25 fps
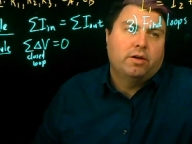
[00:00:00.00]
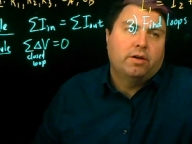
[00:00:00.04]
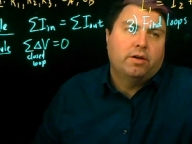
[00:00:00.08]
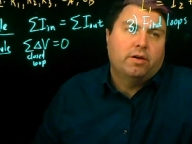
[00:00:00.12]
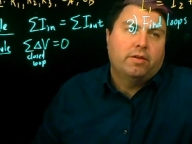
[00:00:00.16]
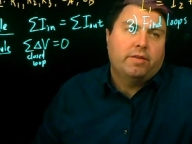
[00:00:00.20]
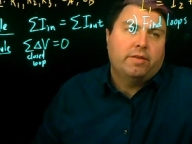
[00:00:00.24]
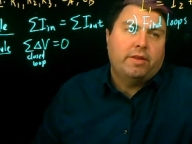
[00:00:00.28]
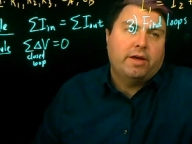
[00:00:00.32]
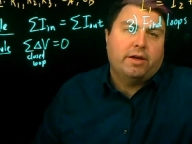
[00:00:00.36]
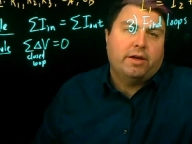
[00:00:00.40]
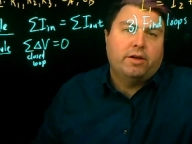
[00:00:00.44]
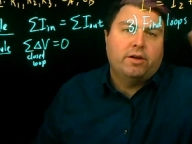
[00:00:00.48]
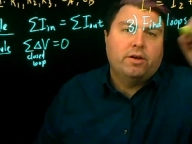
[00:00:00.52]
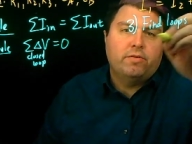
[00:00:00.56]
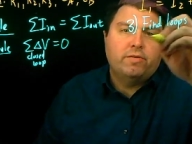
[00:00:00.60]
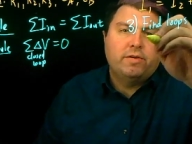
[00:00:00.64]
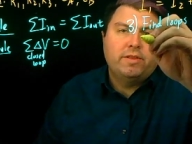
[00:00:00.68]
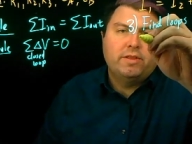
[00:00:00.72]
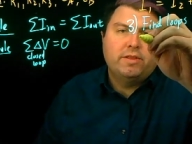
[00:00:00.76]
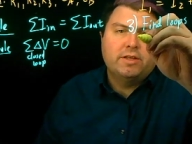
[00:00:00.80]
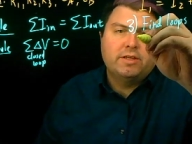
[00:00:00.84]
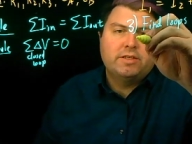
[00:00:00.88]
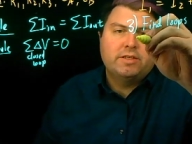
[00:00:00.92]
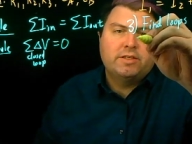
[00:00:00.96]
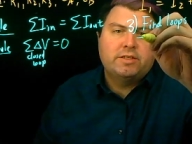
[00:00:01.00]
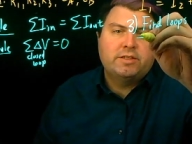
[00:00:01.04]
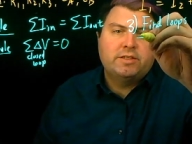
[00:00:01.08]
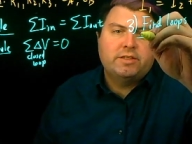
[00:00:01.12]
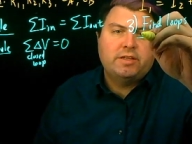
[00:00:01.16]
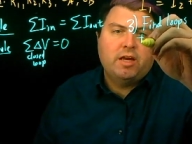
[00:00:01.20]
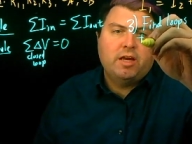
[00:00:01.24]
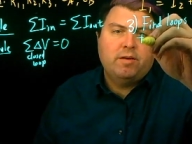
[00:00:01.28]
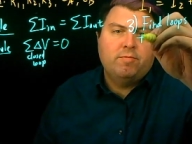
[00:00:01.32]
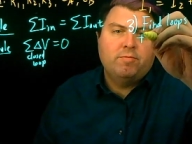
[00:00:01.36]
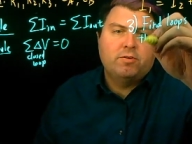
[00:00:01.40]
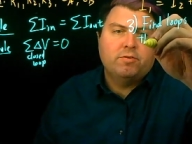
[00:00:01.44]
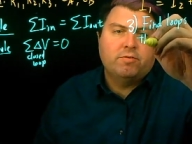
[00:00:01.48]
that go in the
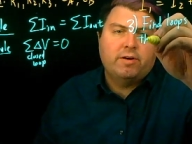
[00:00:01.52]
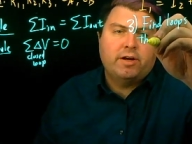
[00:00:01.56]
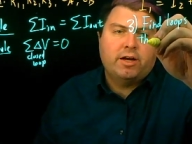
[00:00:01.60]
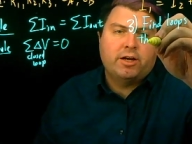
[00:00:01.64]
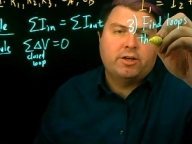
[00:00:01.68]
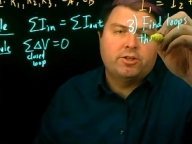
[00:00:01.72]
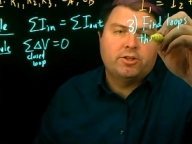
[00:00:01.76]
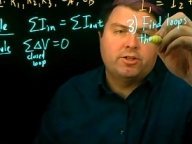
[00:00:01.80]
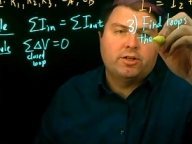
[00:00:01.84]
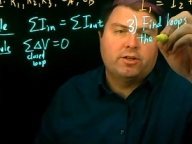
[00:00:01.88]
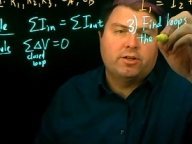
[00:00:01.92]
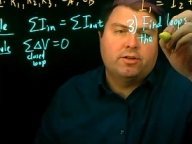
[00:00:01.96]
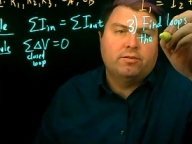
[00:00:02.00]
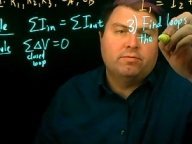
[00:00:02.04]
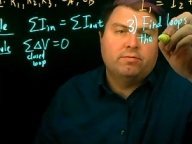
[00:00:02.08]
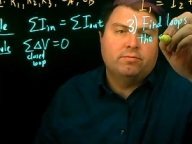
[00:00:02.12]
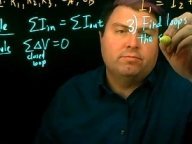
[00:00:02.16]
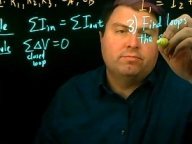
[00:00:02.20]
same direction